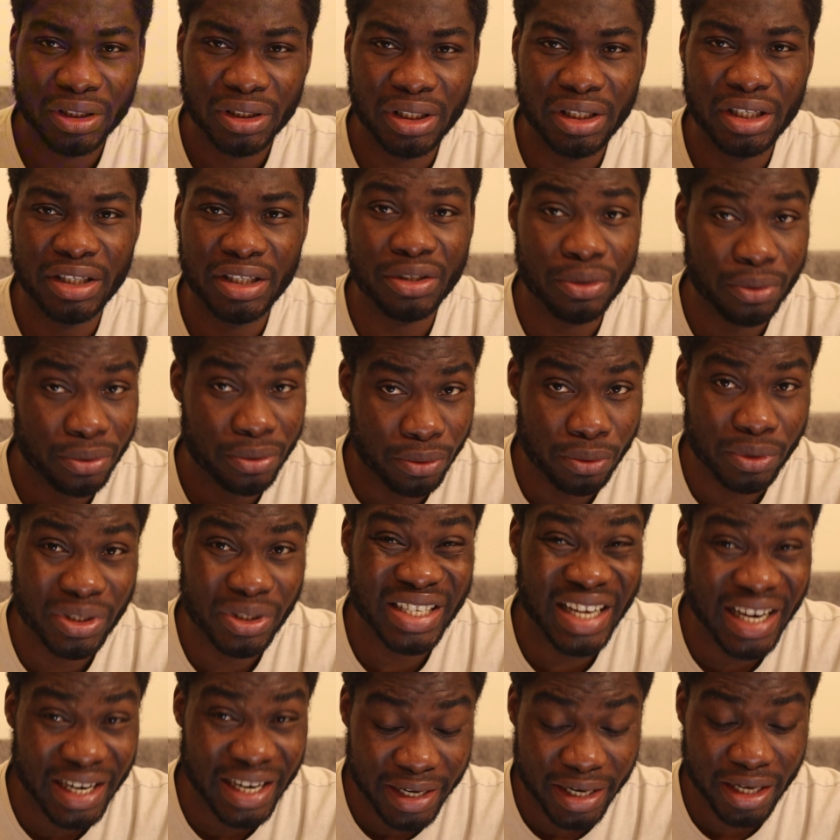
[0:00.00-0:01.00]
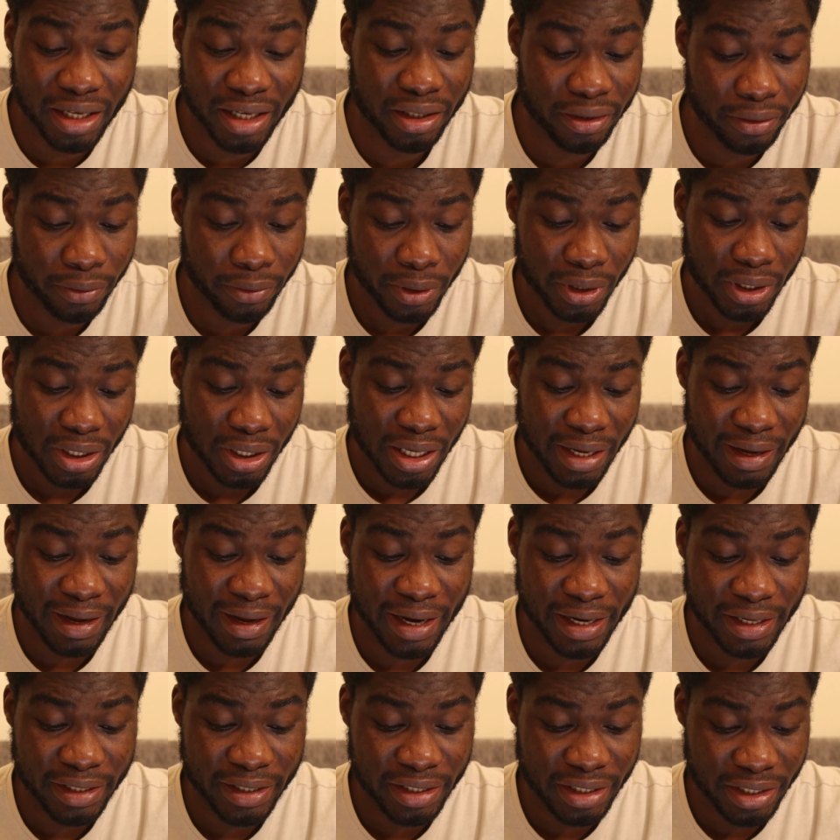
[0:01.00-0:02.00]
lead to suicidal
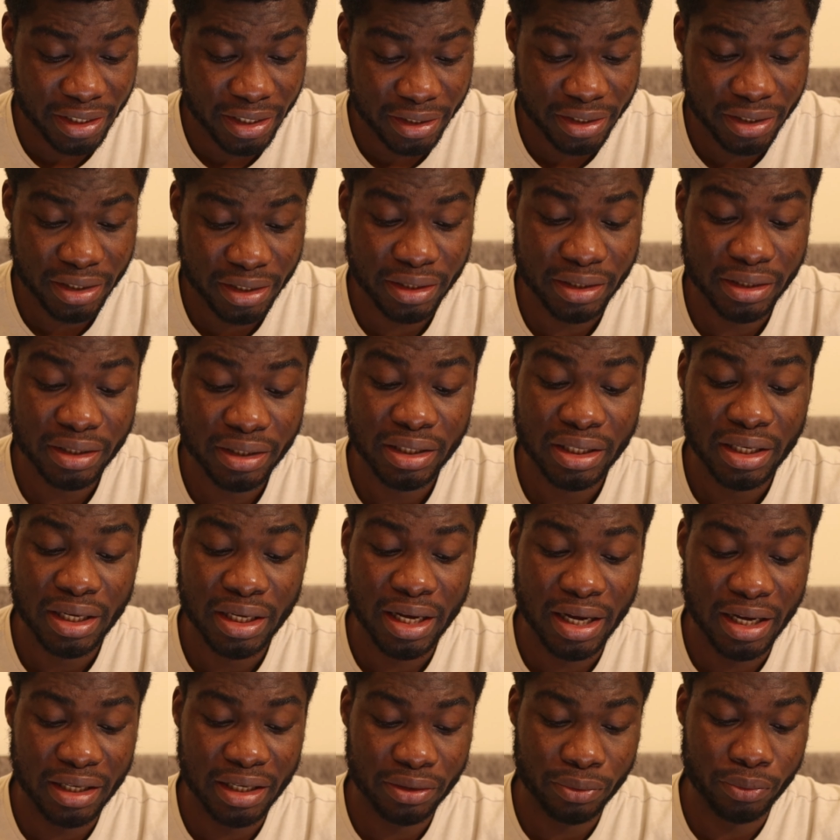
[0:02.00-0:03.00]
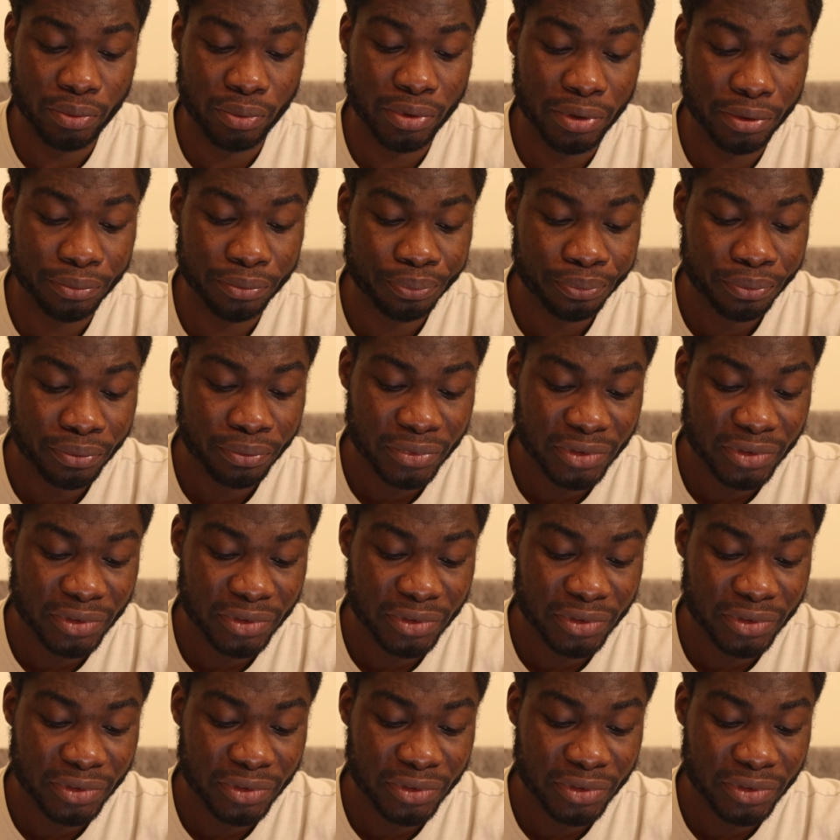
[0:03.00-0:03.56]
ideation as well.